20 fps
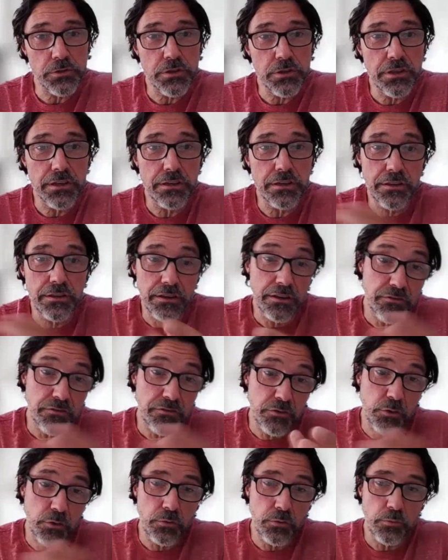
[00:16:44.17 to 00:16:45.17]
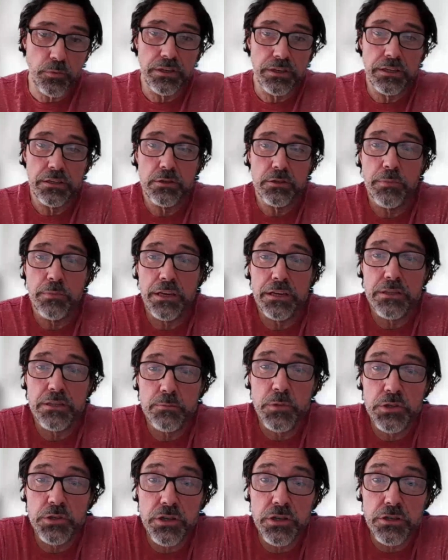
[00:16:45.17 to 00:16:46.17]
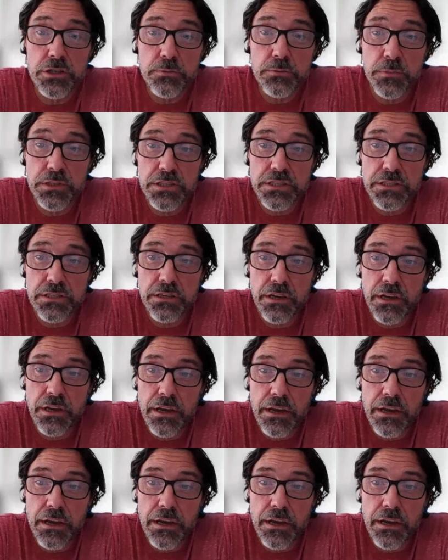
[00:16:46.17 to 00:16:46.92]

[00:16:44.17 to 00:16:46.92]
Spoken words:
So therefore, we need to make some adjustments.